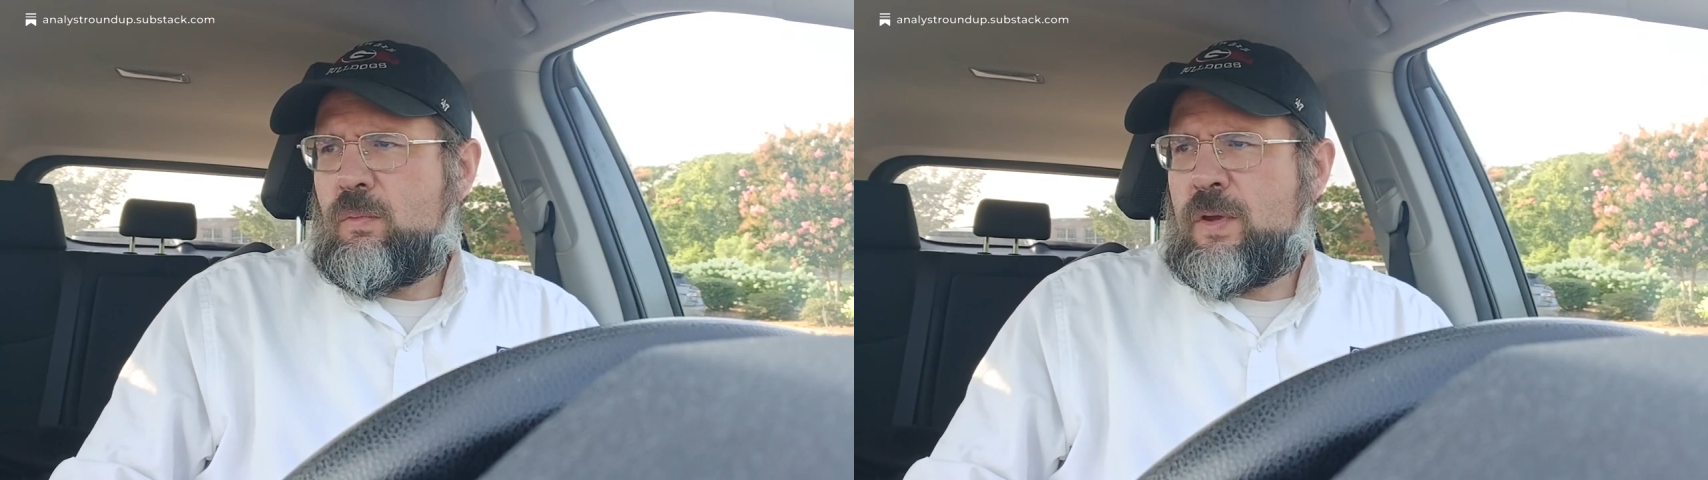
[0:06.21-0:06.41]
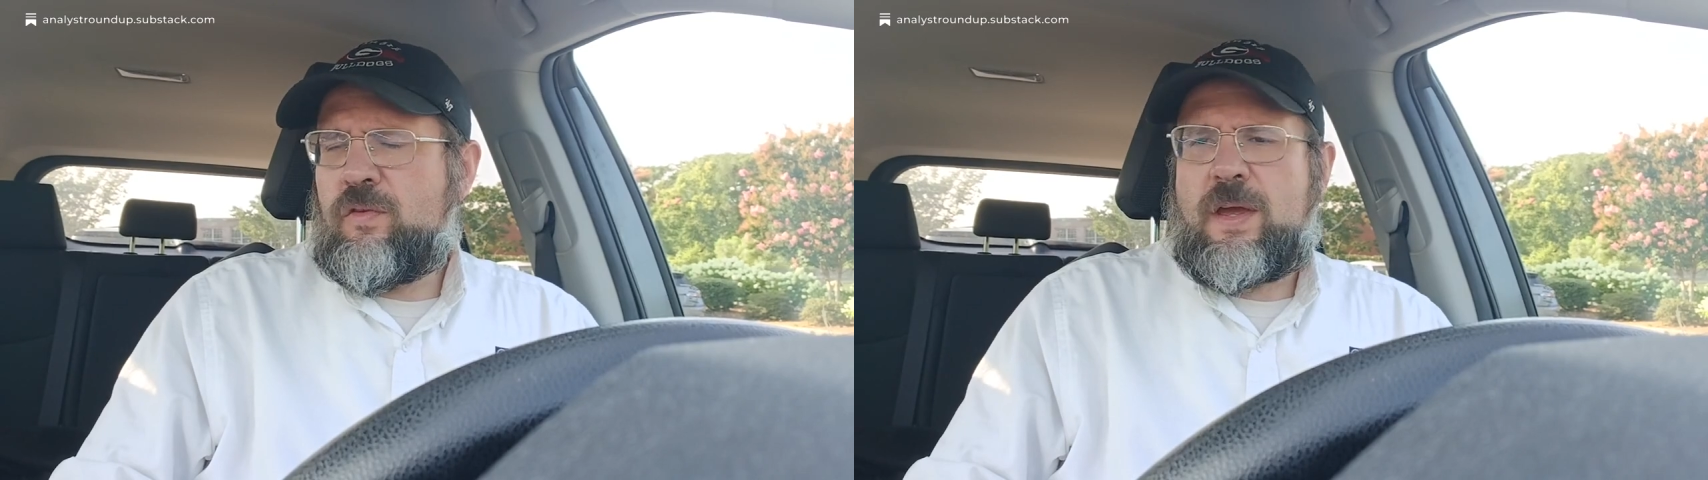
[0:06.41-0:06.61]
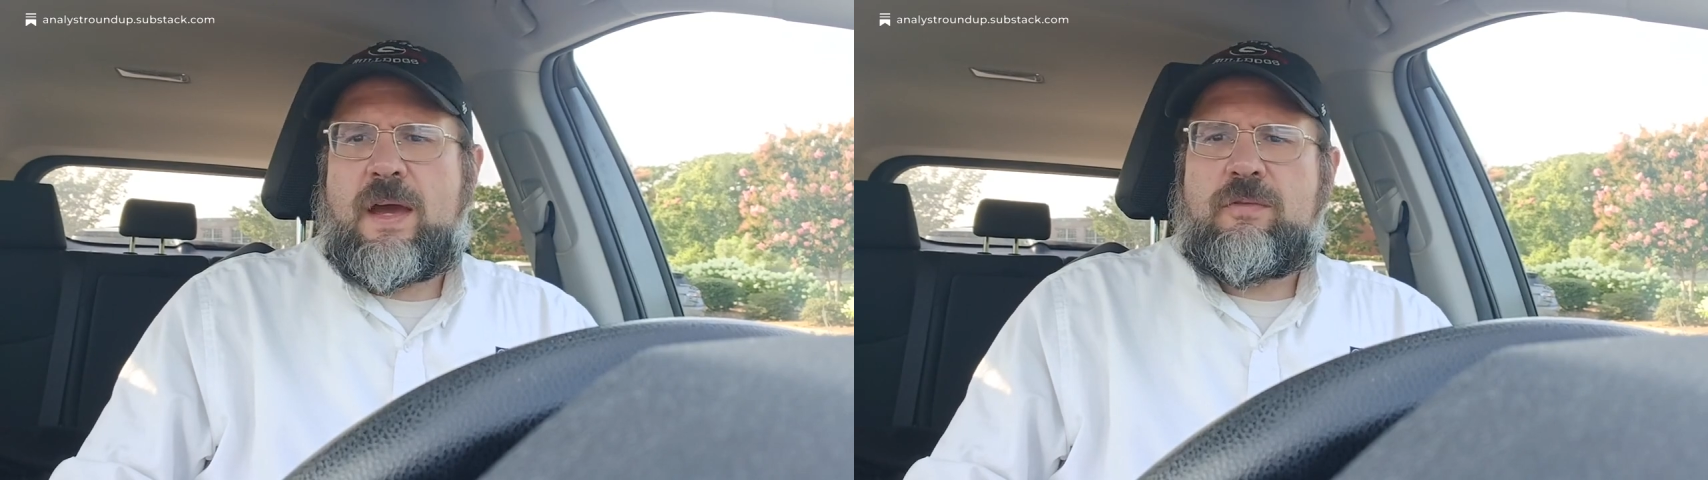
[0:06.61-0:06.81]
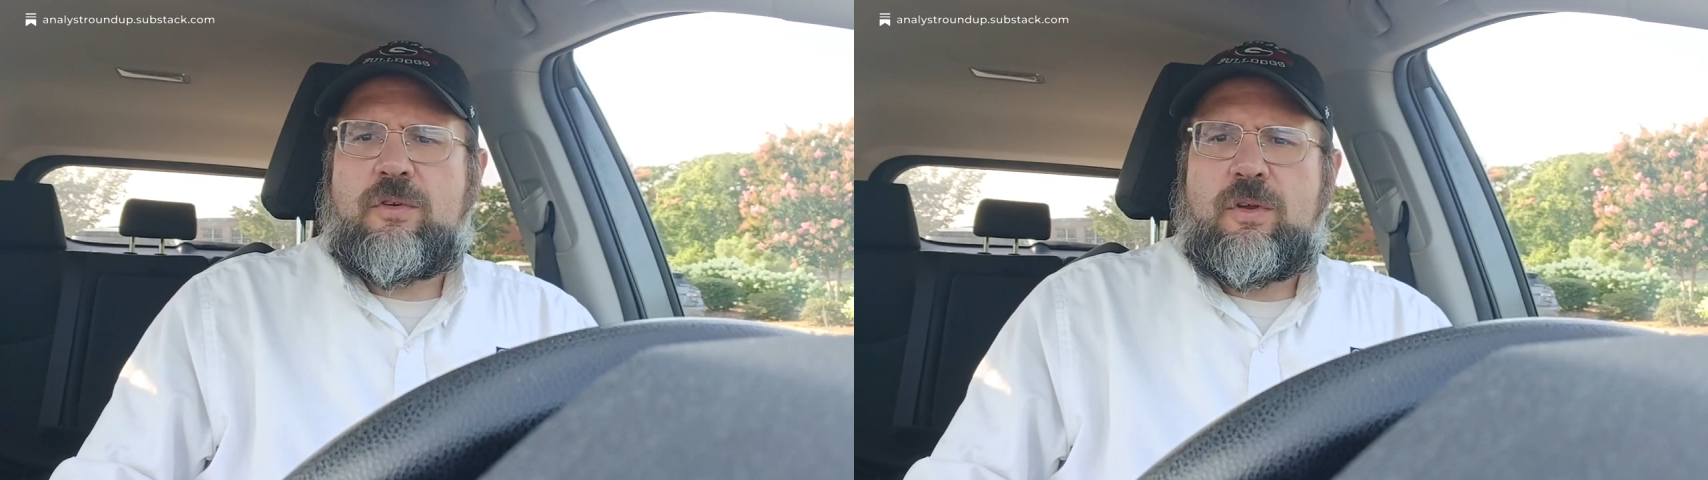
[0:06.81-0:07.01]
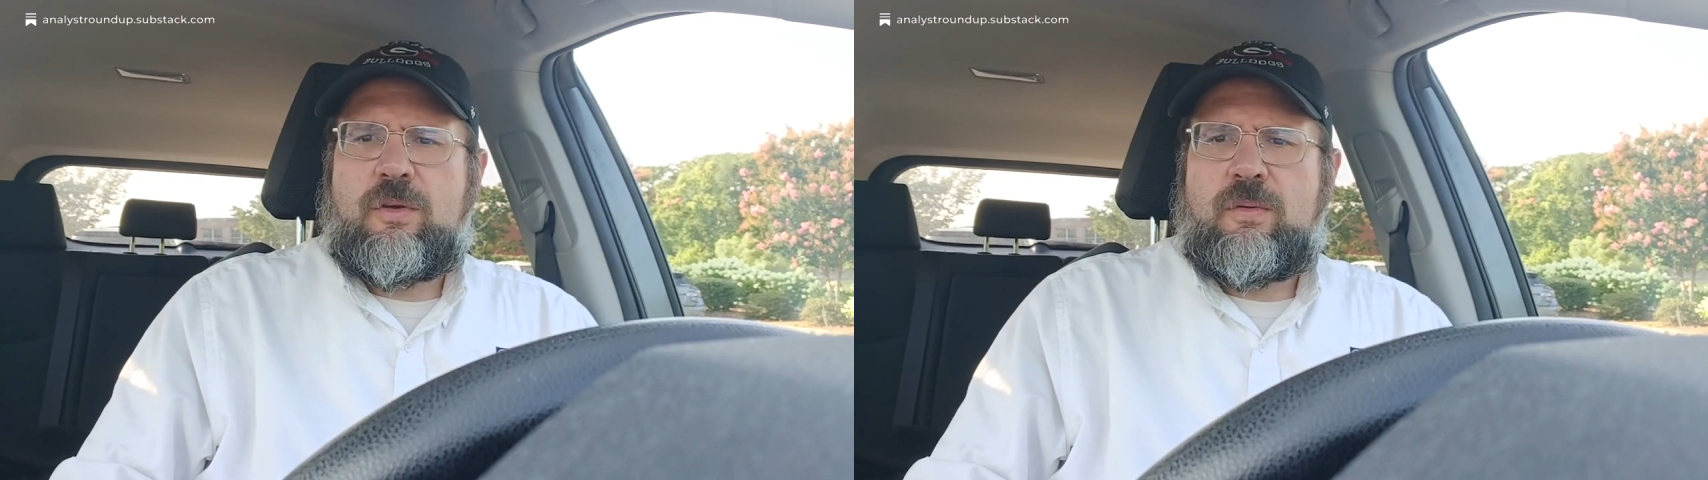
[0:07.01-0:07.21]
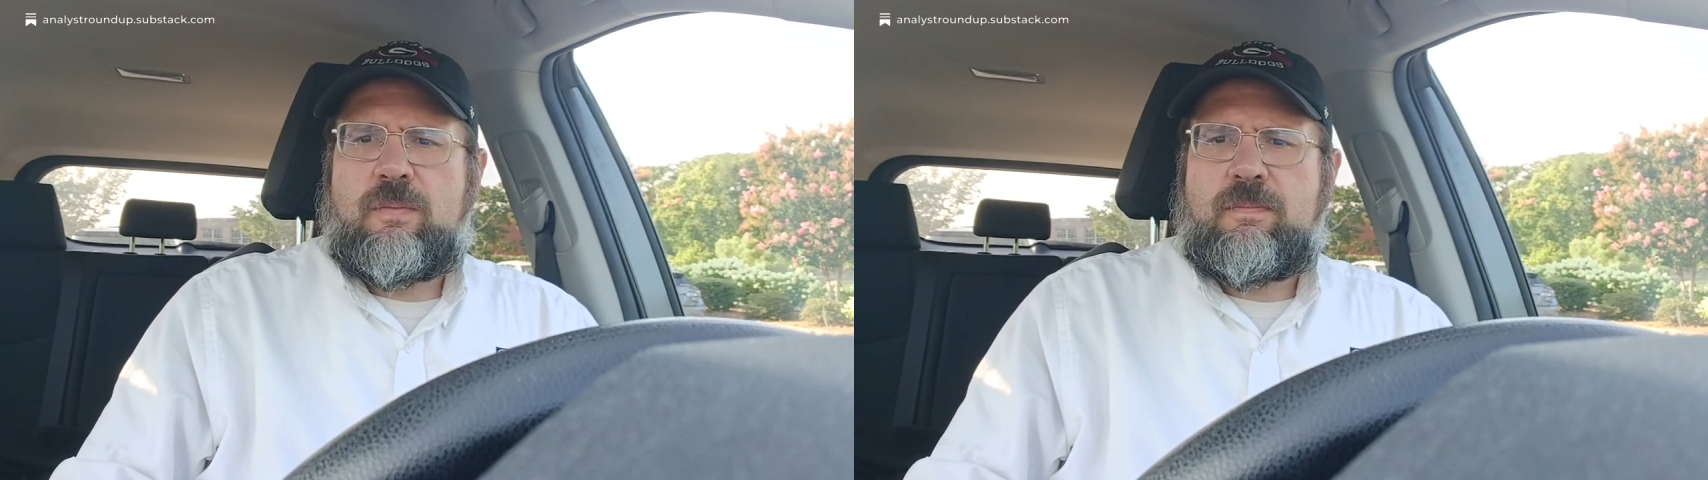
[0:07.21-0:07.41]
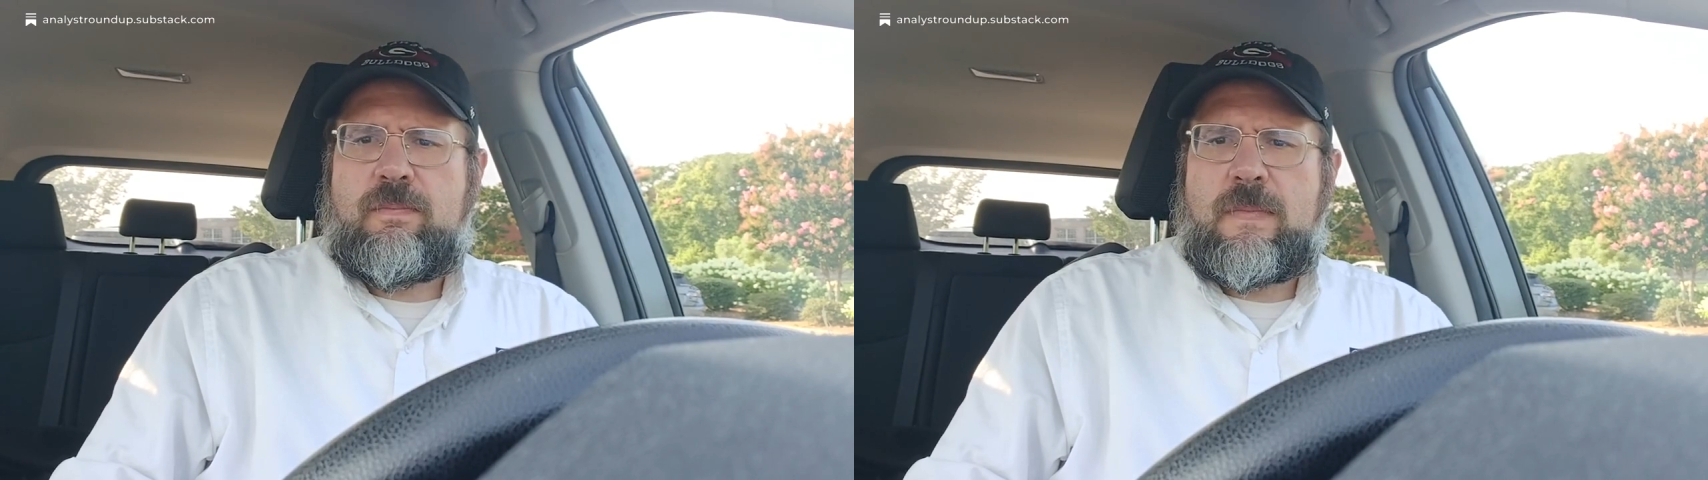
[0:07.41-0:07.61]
Wednesday afternoon,